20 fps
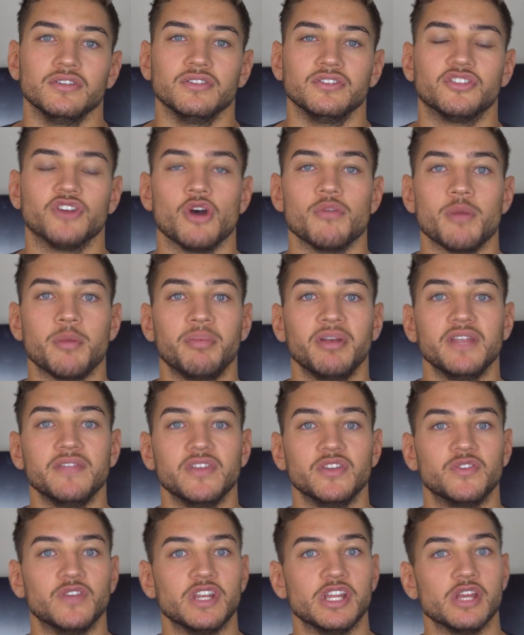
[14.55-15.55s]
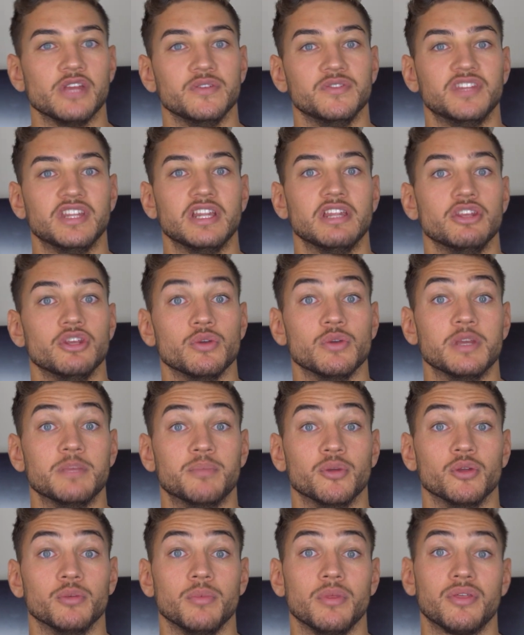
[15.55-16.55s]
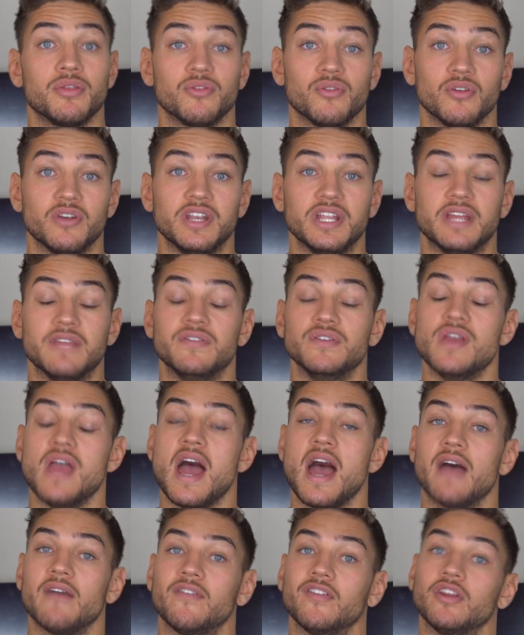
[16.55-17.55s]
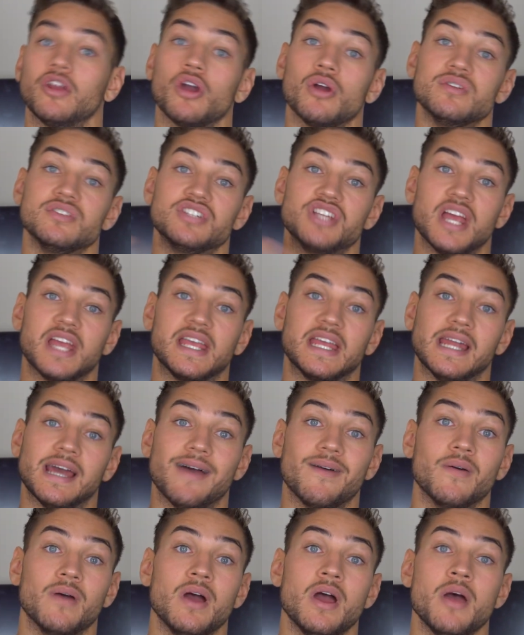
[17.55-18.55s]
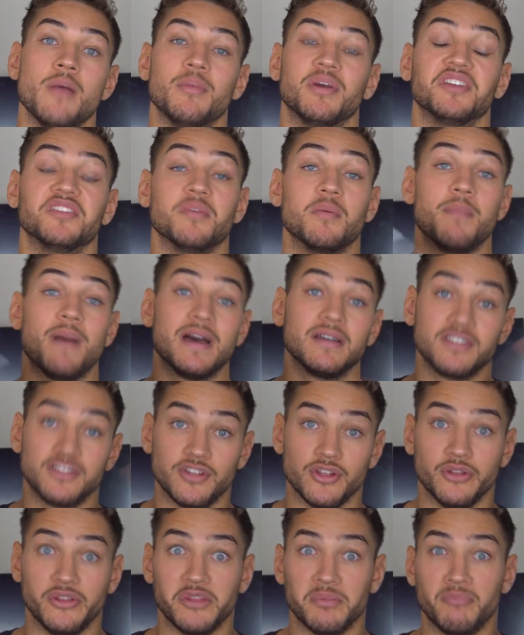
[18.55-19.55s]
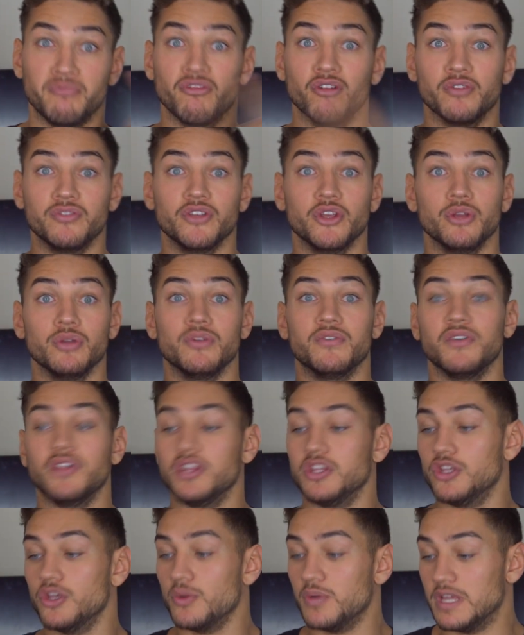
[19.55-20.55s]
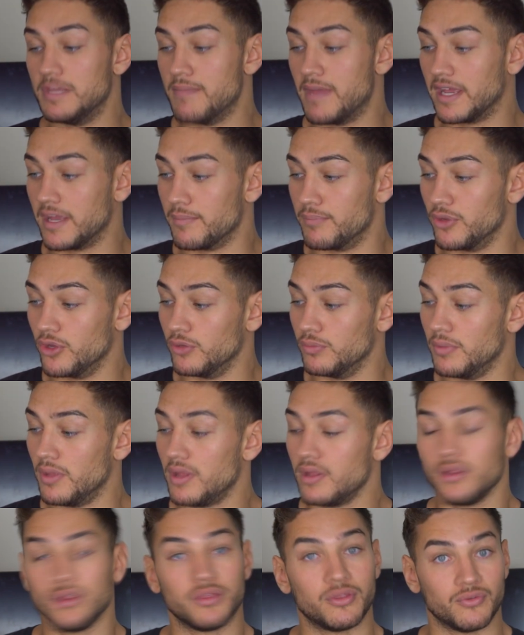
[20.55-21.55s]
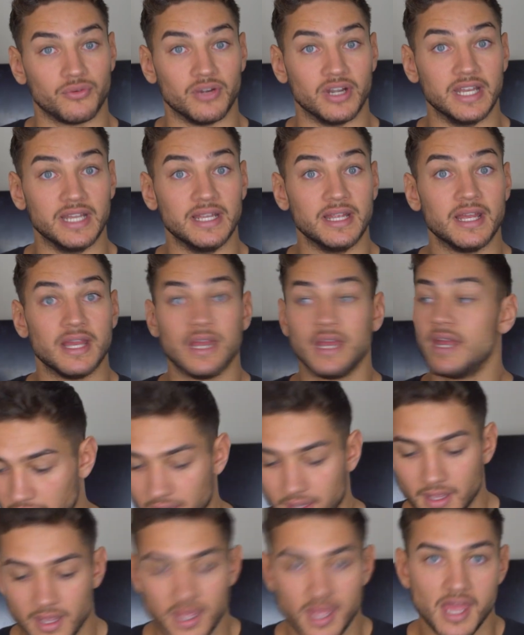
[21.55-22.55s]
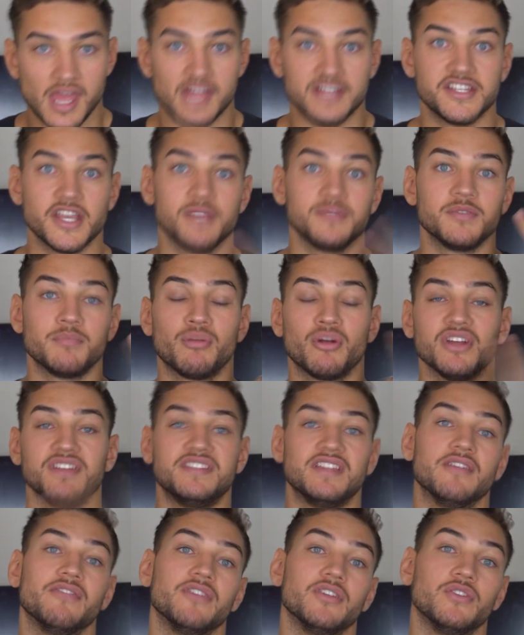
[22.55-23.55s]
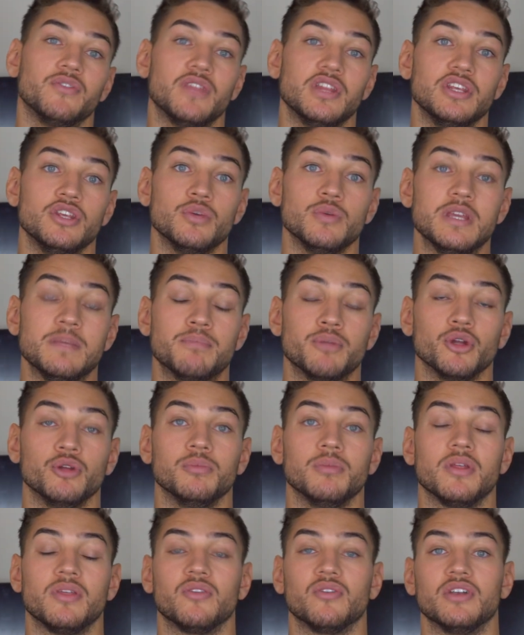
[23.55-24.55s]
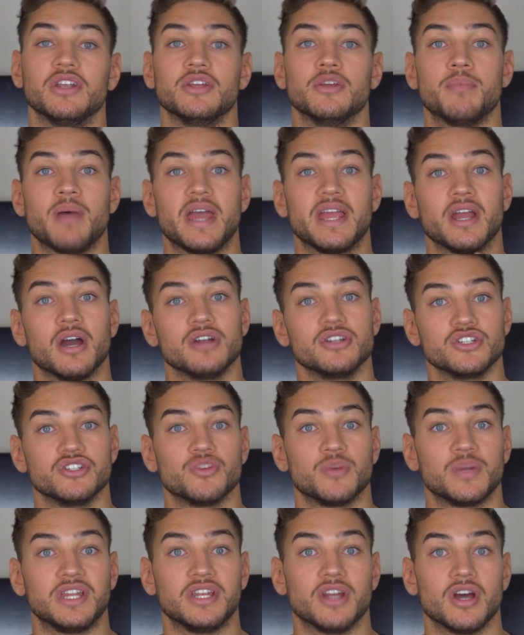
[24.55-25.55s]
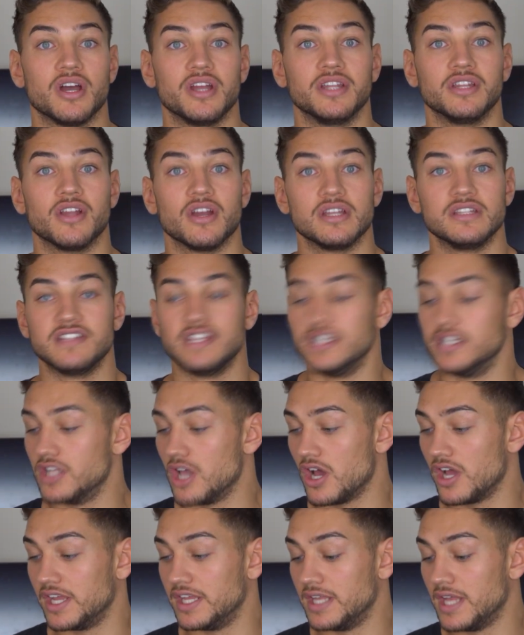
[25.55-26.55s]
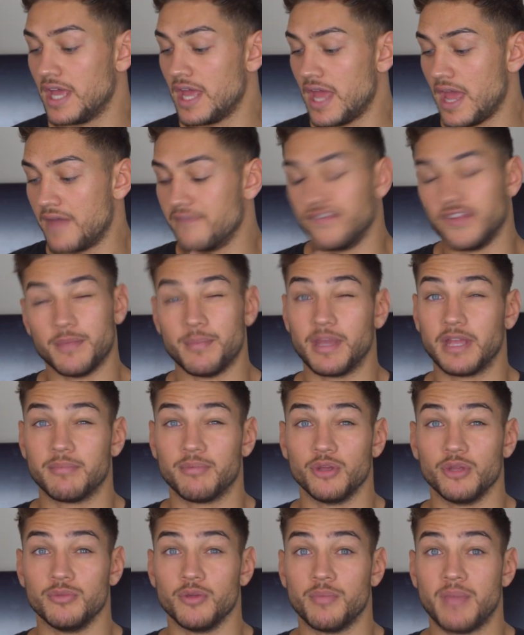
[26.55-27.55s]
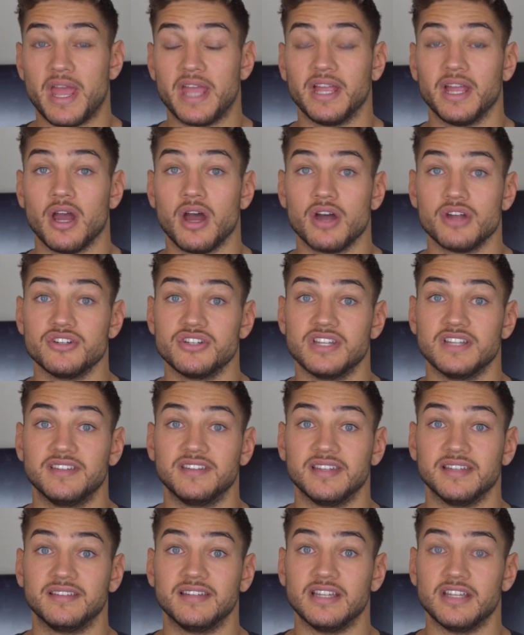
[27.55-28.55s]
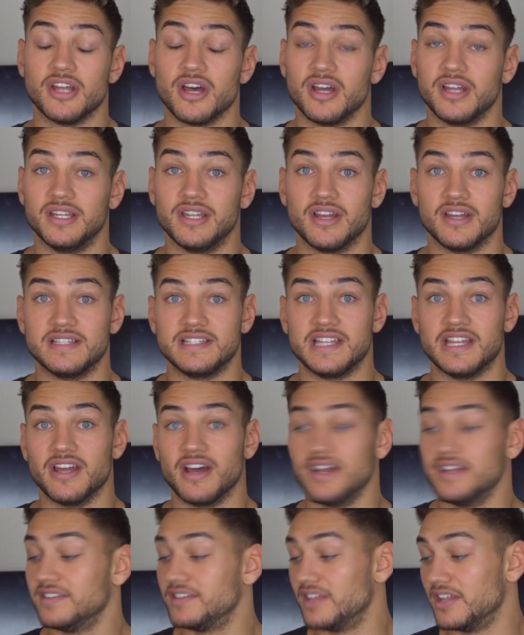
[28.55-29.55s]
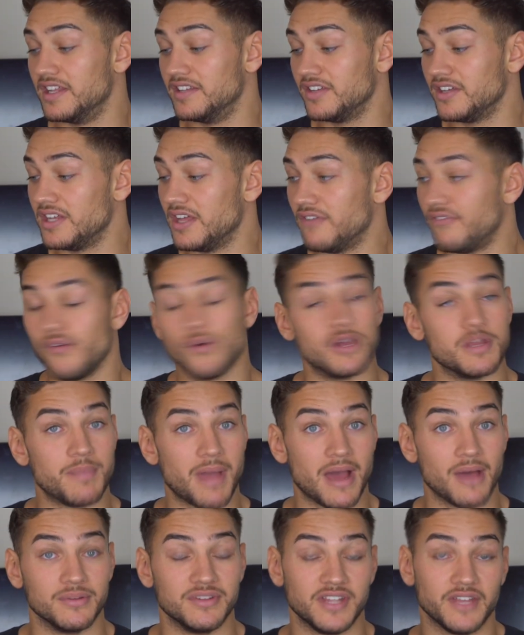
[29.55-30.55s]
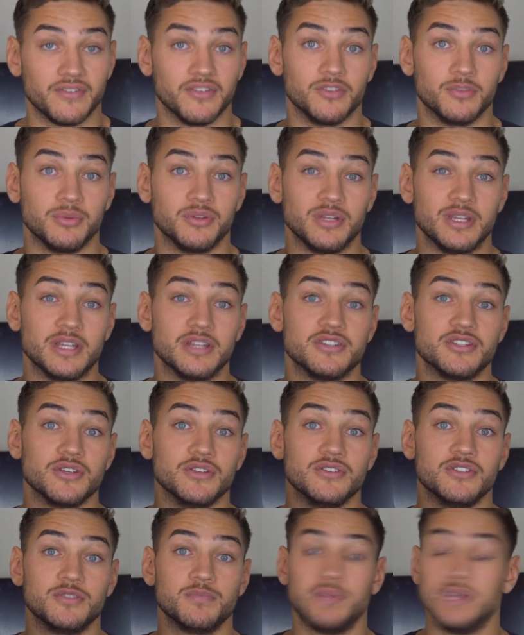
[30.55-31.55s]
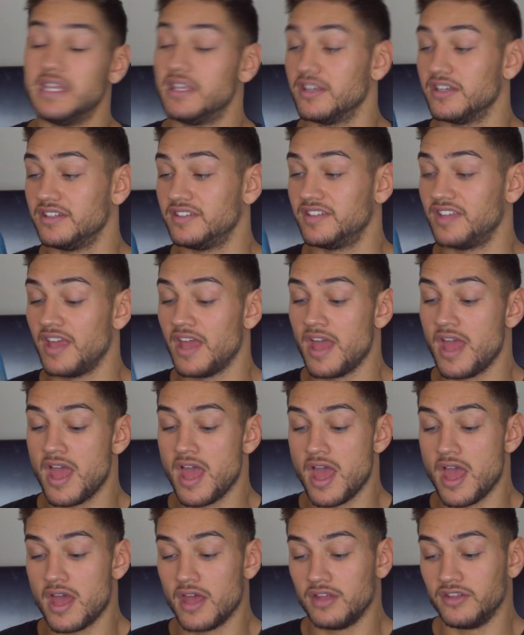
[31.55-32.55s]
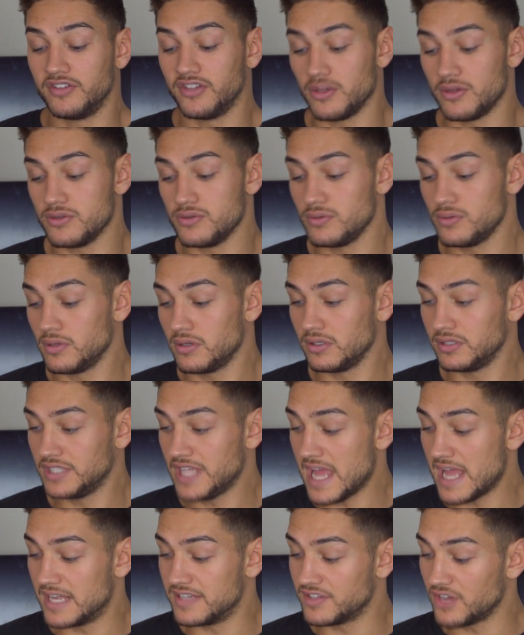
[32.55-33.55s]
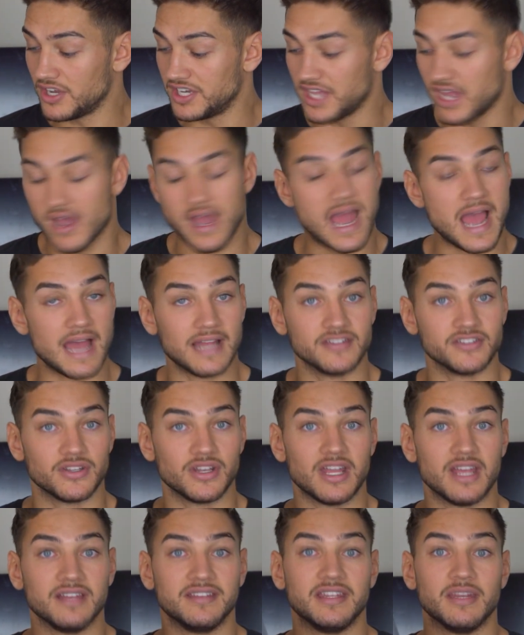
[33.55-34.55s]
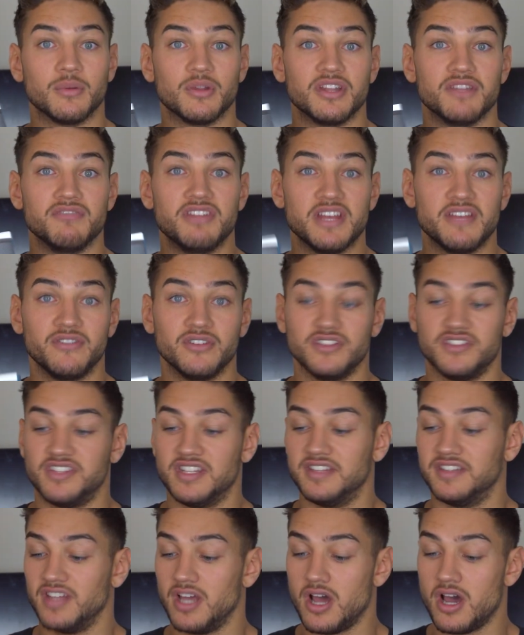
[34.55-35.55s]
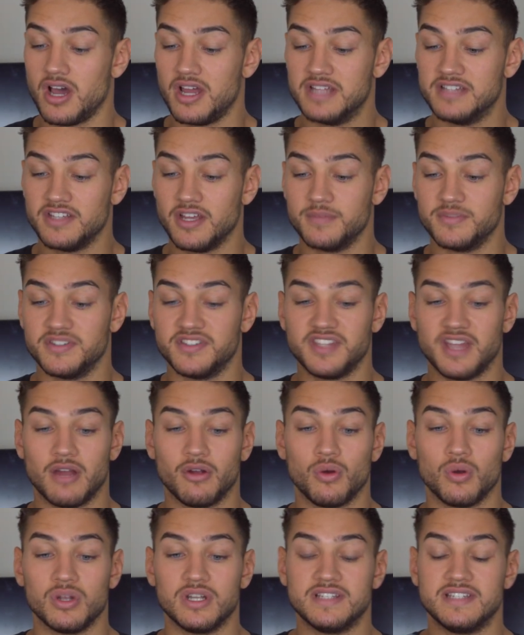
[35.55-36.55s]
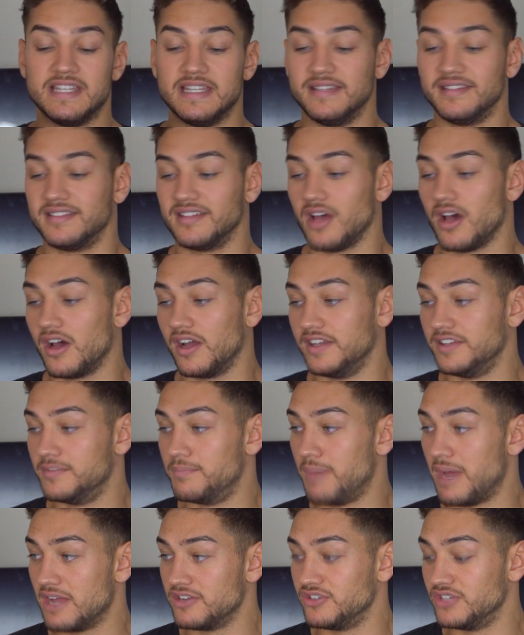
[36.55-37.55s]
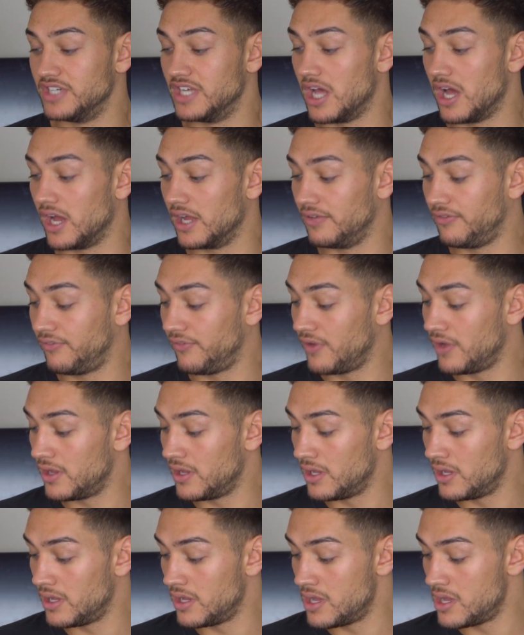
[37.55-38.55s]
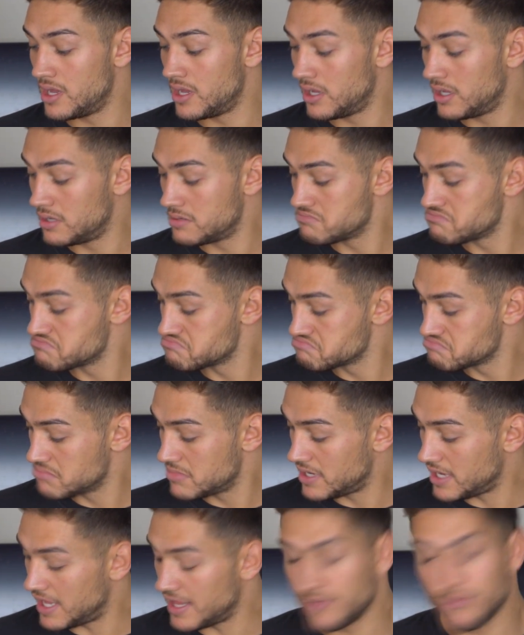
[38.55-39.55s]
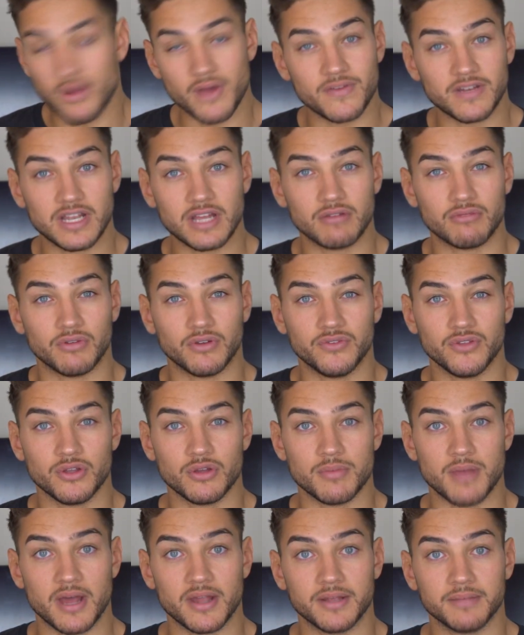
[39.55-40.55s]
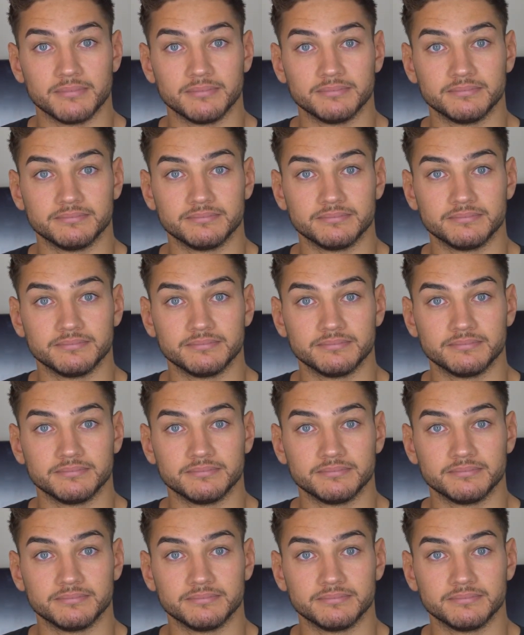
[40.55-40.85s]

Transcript: So in my previous video you've seen the UE Boom 3. If you haven't, go and check it out because I'm about to do the review for the UE Megaboom 3. In terms of price difference, for the UE Boom 3 you're paying $129.99 and for the Megaboom you're paying $169.99. So there's only a £40 difference between the two speakers. So yeah, let's kind of get our hands on it, see what the differences are in terms of sound quality, size, battery life, and then we'll have a little review about it.